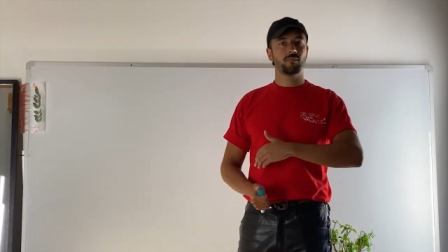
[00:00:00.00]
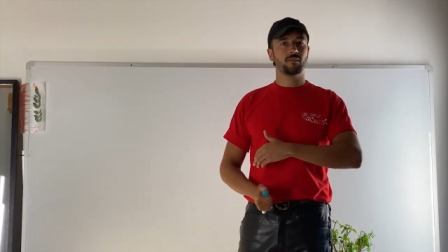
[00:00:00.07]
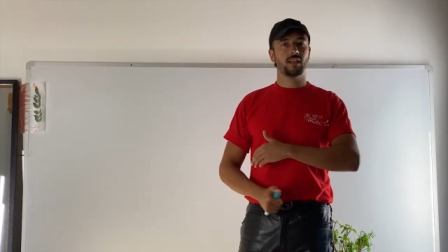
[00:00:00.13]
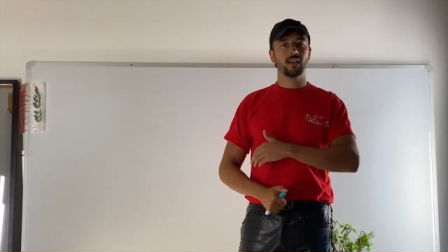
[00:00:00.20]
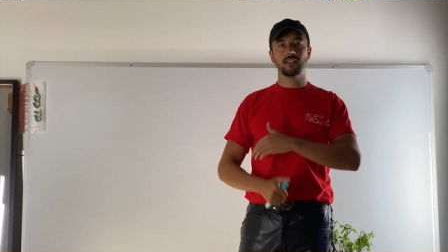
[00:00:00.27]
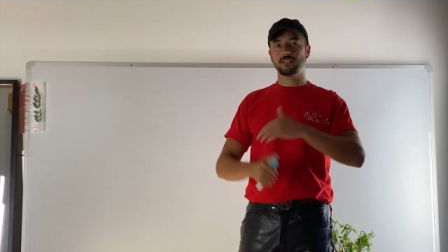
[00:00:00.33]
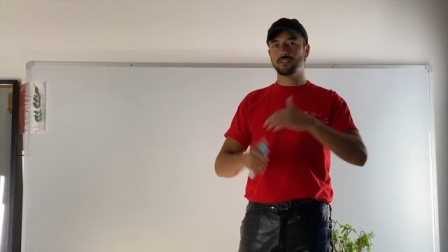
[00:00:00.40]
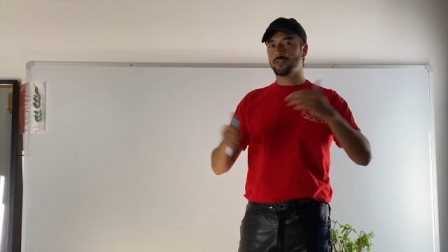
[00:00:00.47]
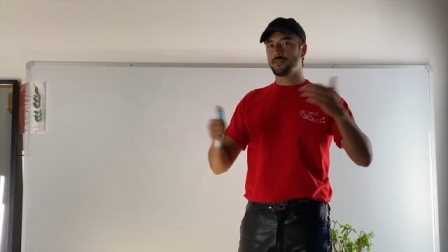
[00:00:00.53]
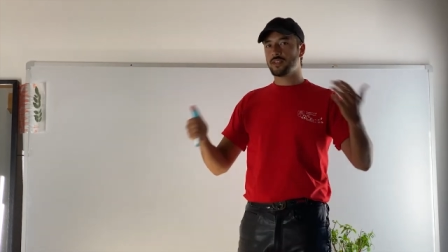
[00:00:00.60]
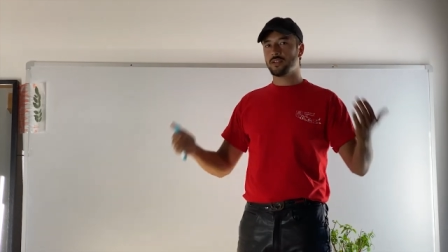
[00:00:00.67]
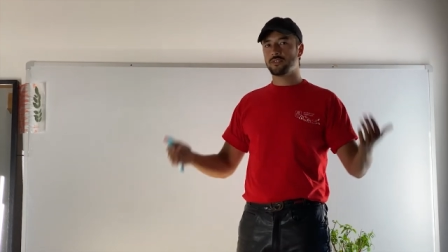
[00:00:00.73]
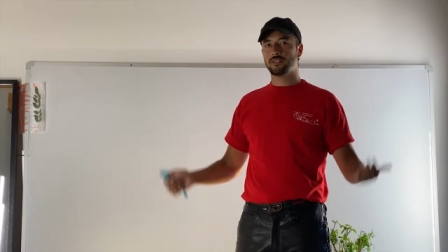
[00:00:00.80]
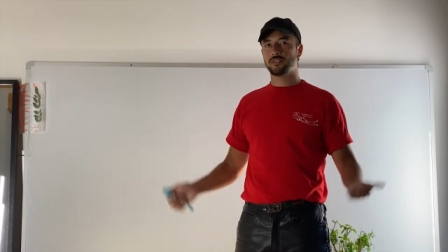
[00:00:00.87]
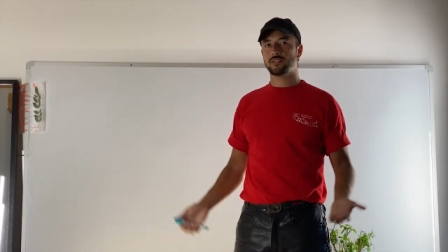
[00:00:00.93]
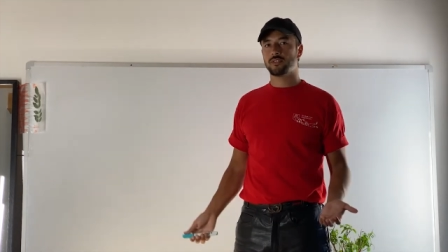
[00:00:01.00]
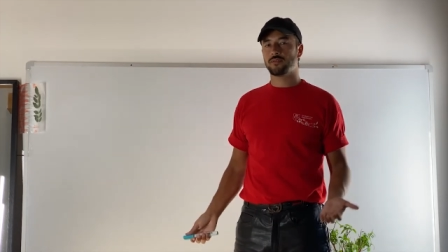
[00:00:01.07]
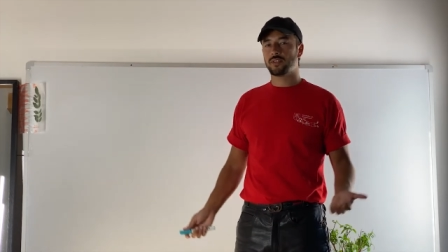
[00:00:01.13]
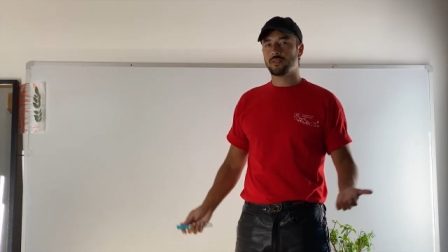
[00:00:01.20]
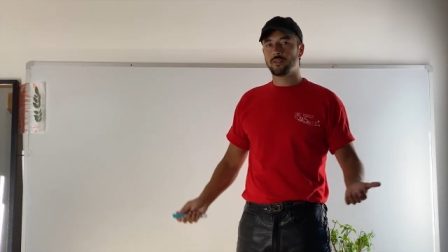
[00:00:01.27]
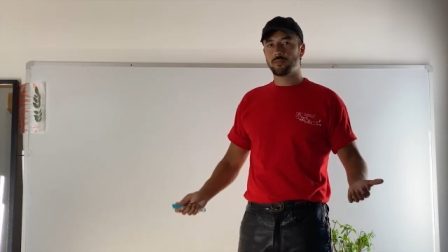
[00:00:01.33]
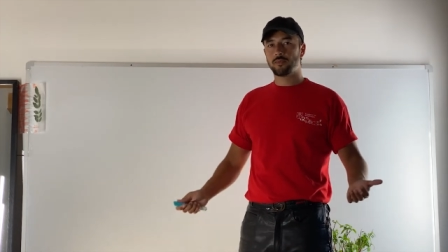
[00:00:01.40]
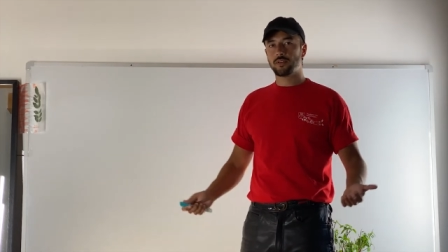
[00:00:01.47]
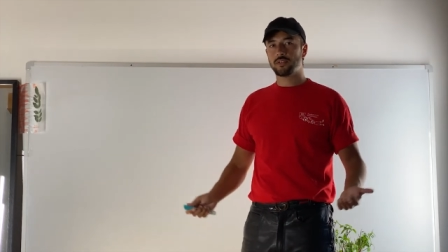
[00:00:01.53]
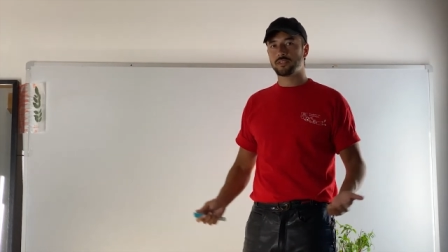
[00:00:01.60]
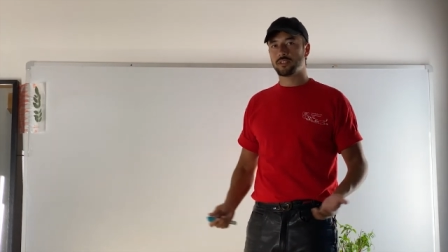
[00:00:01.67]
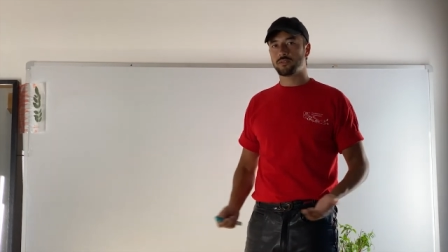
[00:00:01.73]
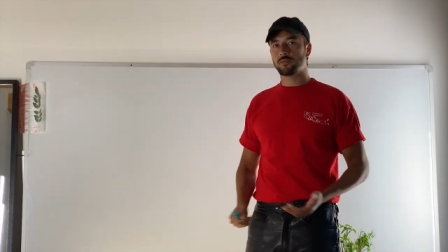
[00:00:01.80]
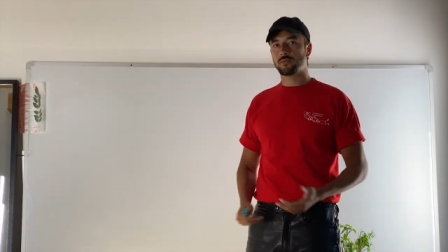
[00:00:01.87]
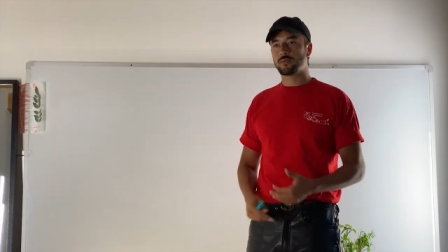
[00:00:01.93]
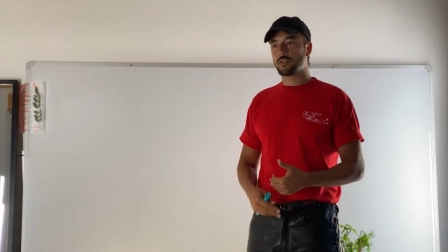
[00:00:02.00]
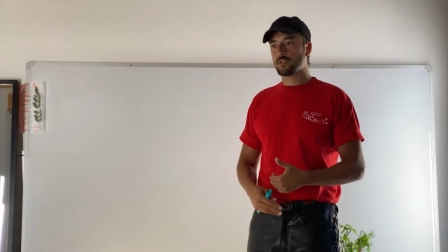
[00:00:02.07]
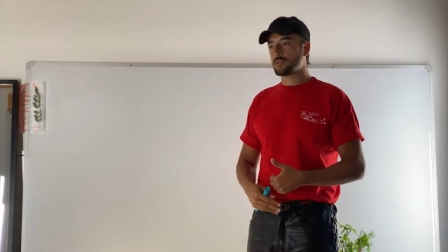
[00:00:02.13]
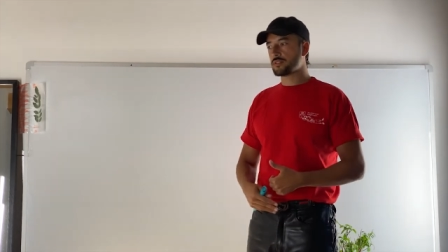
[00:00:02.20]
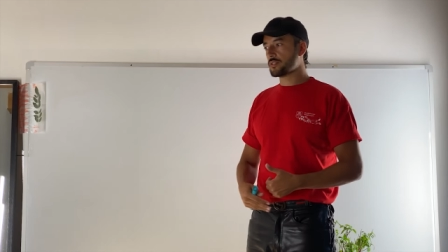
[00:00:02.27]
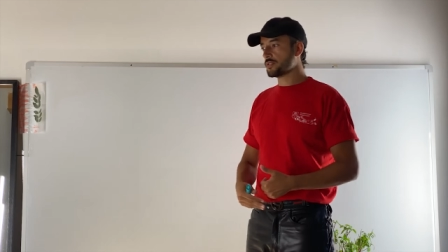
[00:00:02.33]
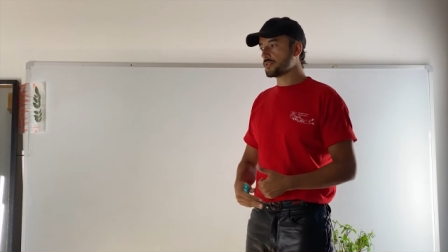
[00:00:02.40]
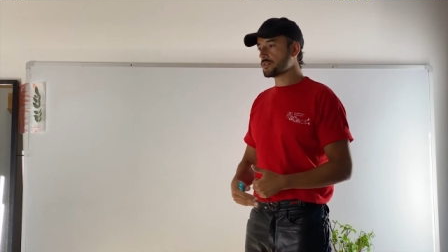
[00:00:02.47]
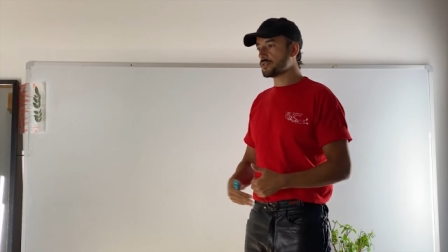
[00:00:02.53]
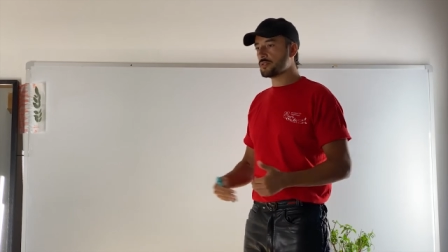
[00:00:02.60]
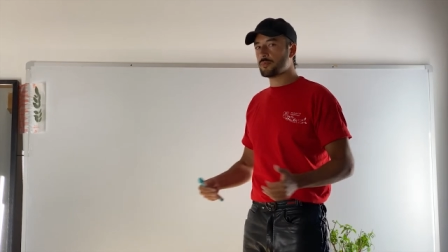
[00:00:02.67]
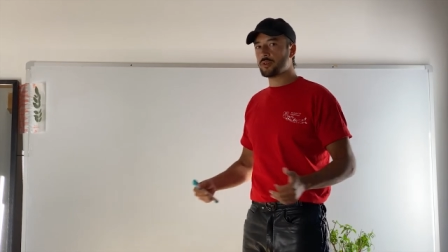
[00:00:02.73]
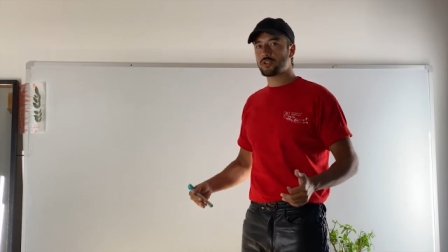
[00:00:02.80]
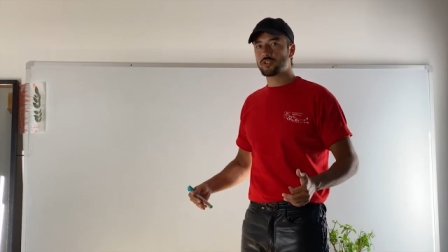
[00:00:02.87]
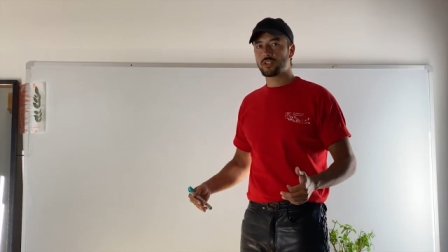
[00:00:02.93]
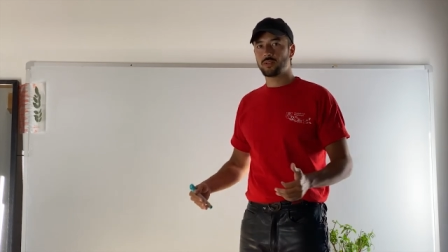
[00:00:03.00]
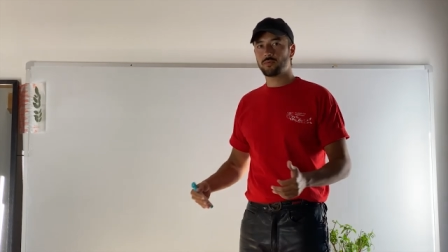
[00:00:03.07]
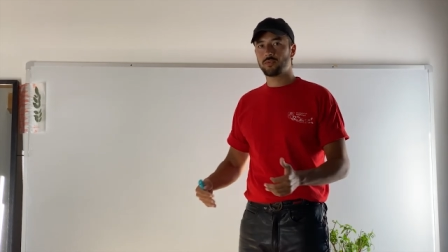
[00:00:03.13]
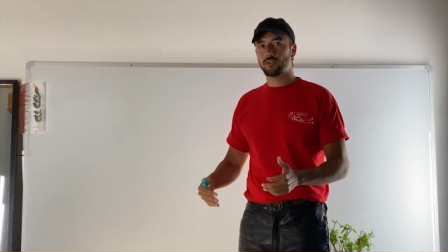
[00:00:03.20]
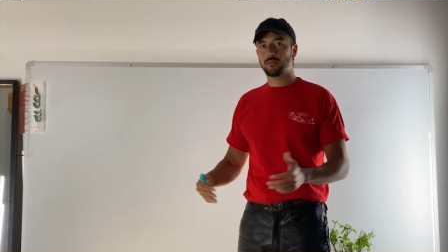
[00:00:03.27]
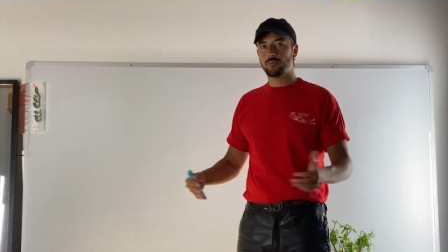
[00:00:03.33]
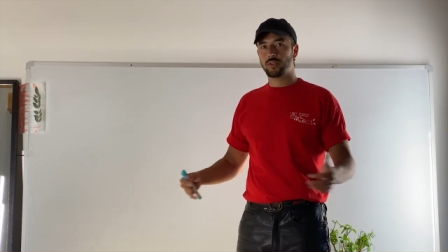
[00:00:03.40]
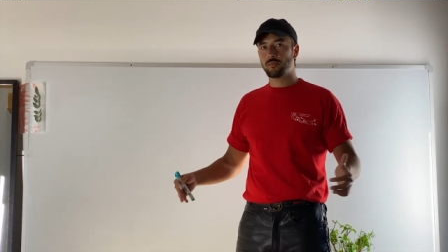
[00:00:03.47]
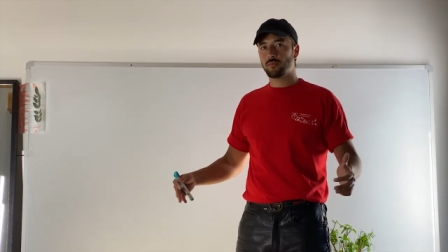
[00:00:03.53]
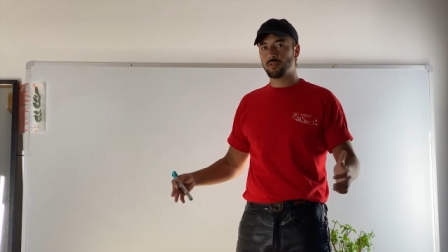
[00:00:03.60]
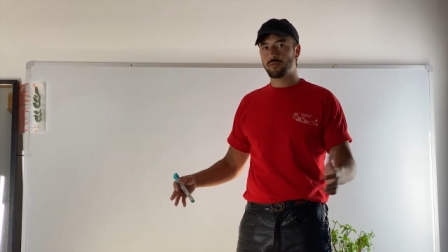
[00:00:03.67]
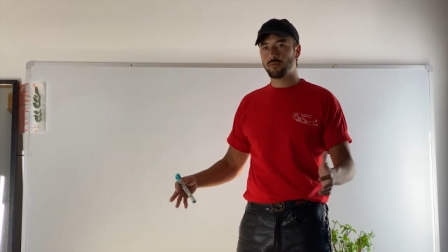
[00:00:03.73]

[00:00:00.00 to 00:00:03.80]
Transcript: tens of thousands of developers, it would cost us so much they wouldn't be able